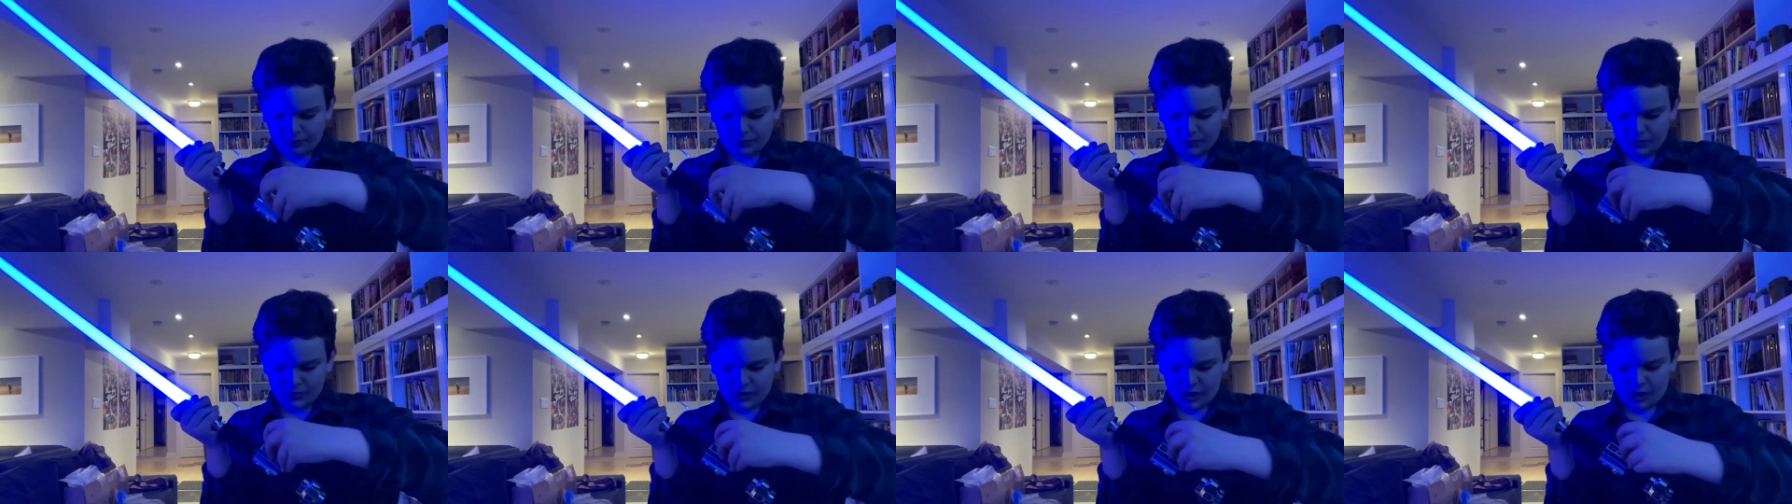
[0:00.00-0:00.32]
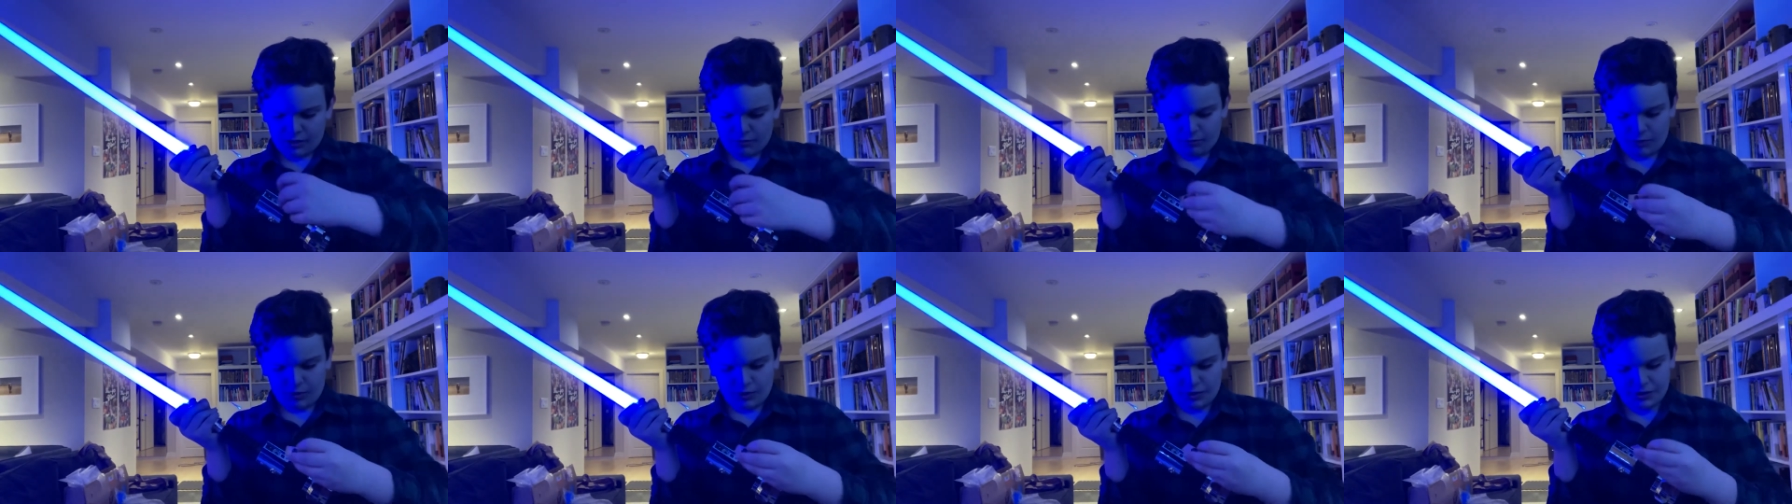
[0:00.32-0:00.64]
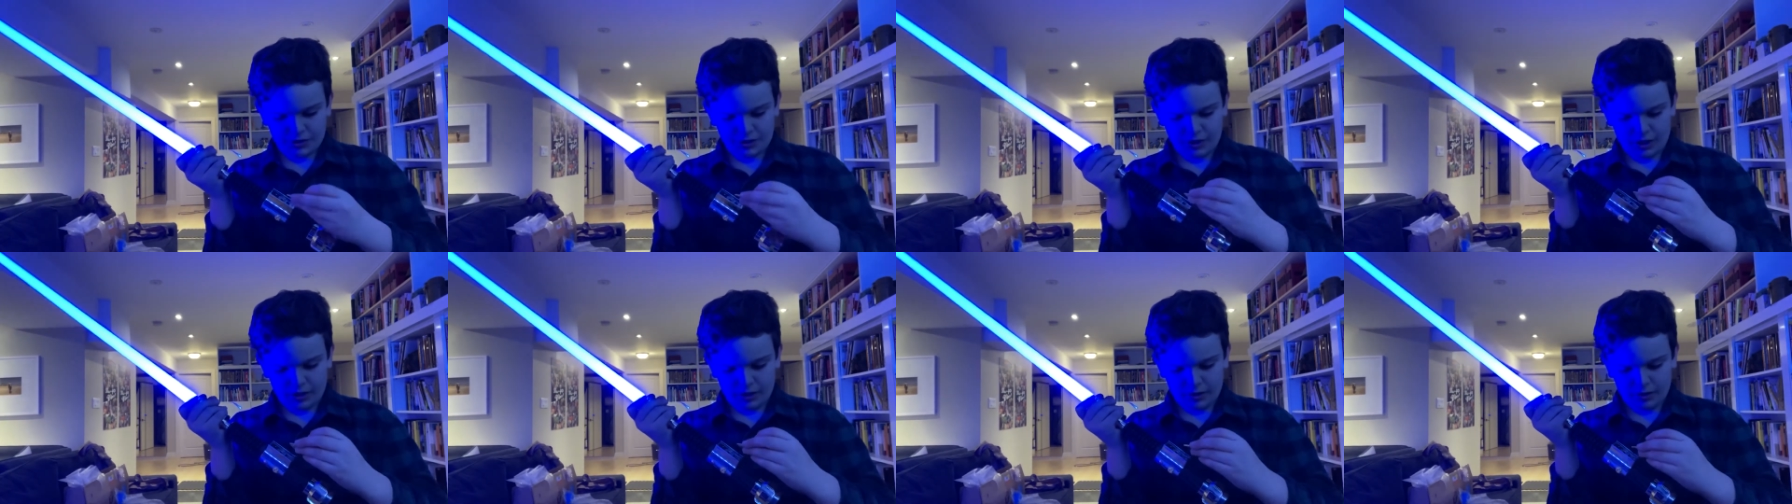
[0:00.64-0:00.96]
got it on the
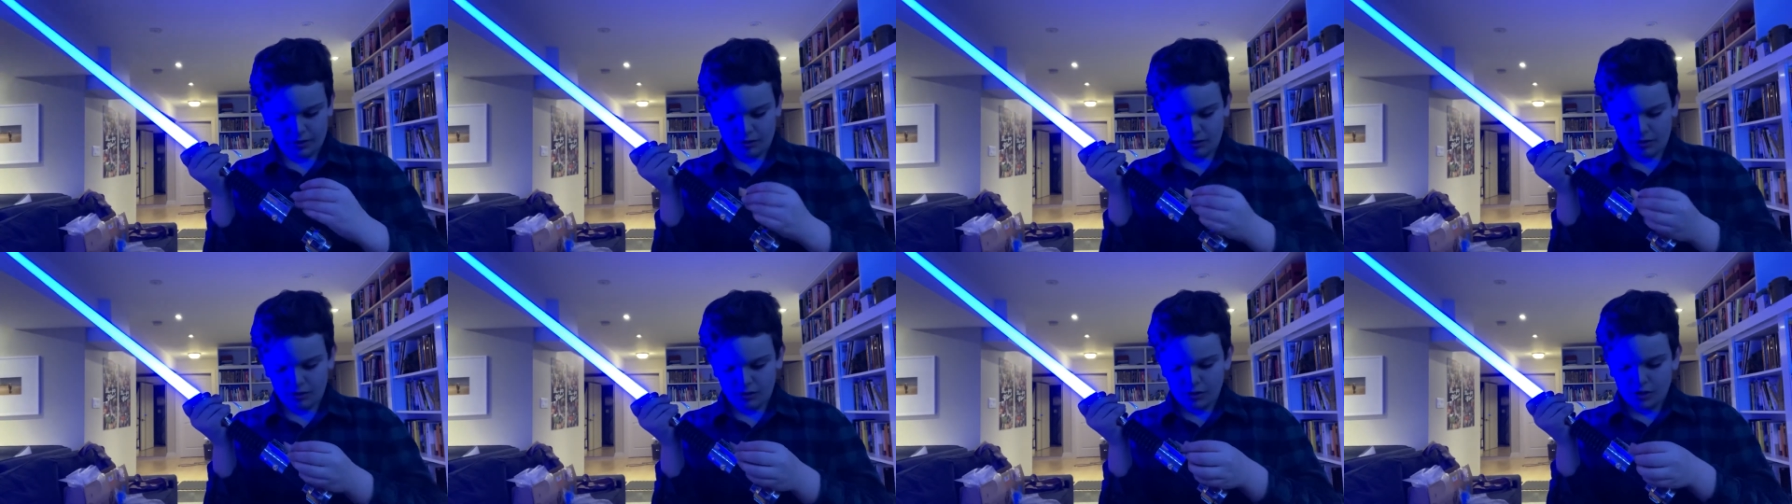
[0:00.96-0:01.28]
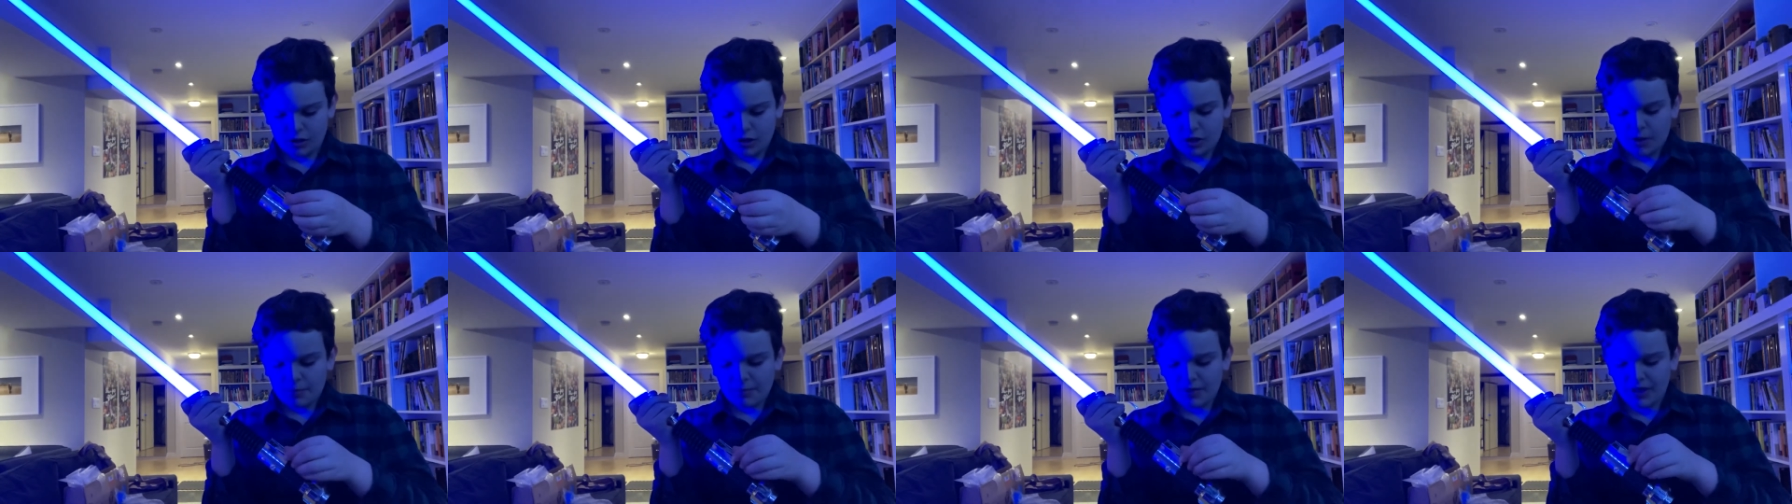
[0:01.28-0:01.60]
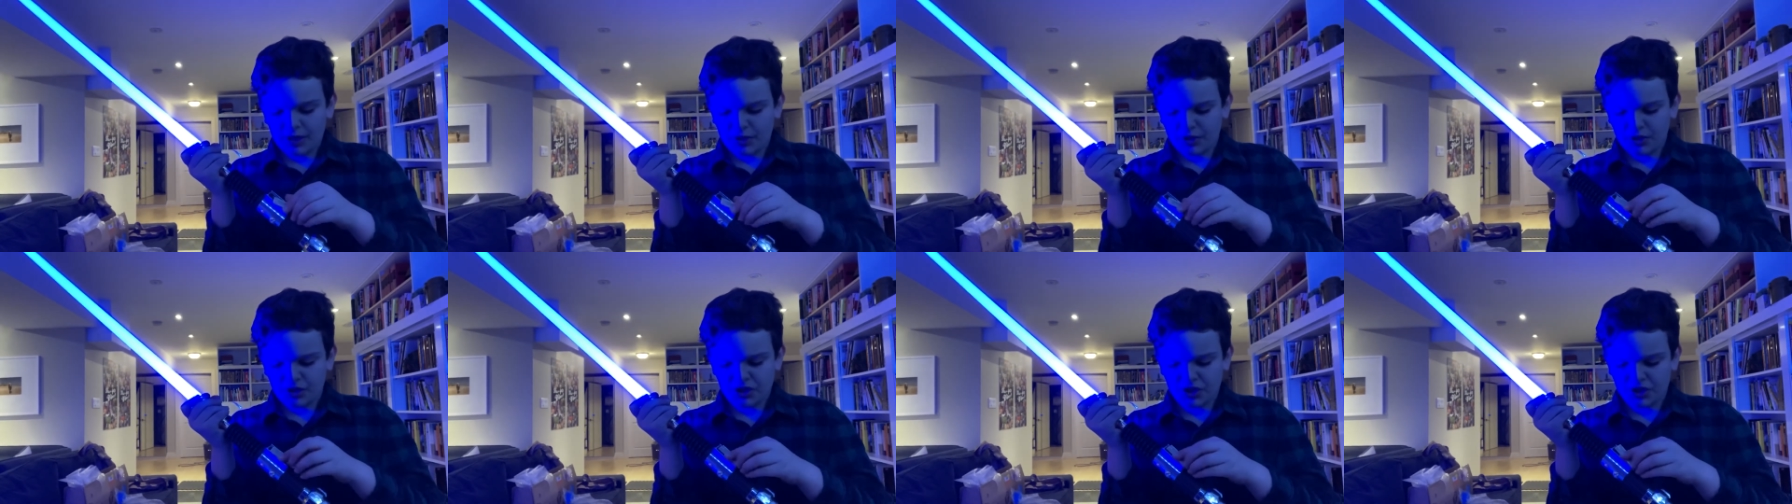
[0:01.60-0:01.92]
side here. But yeah,
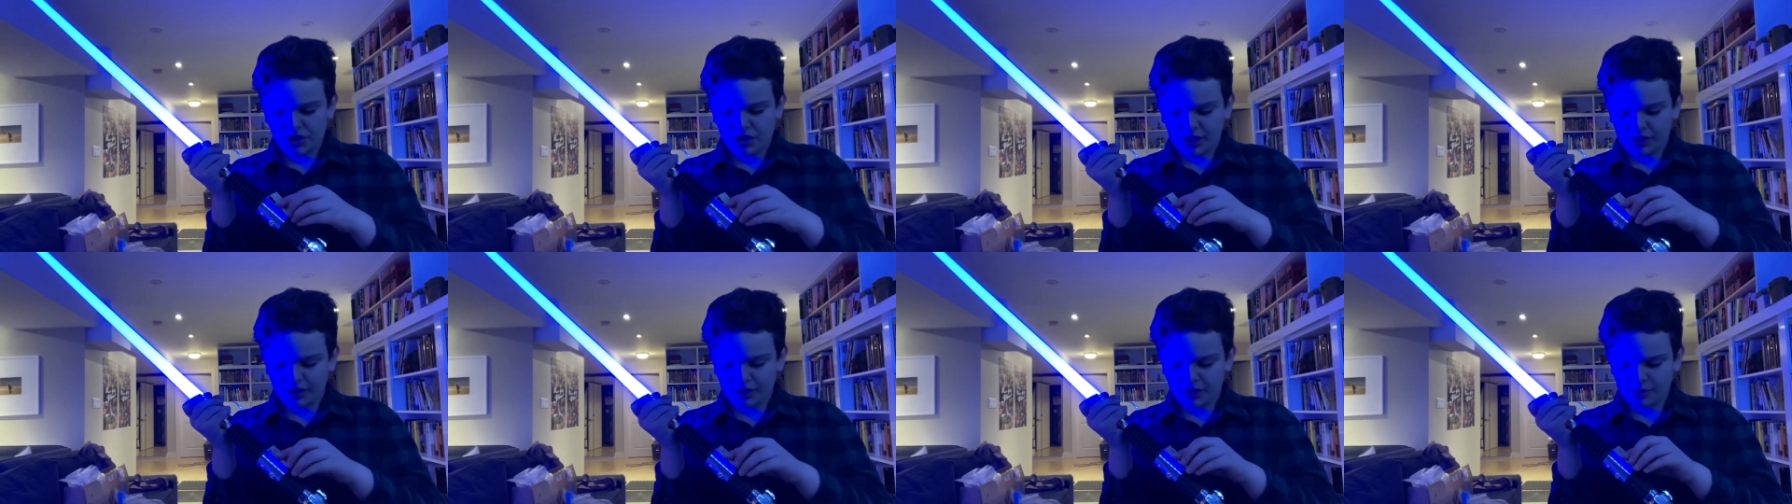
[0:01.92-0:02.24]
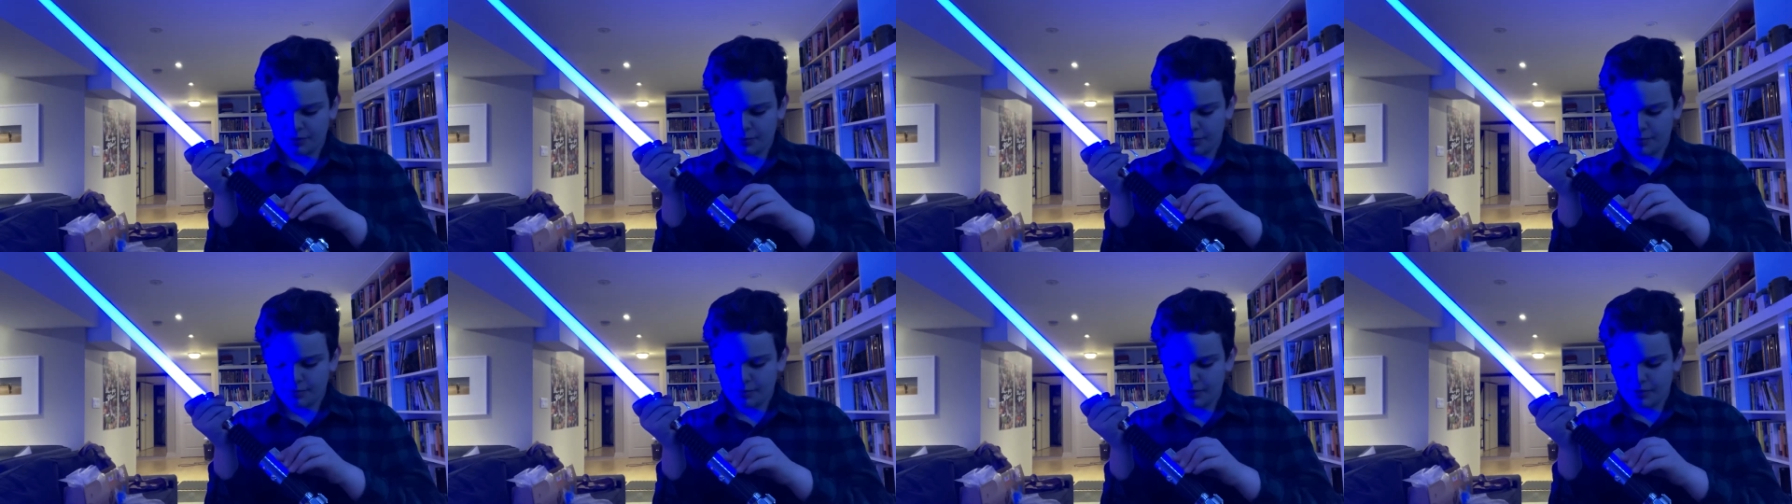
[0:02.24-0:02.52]
you just stick this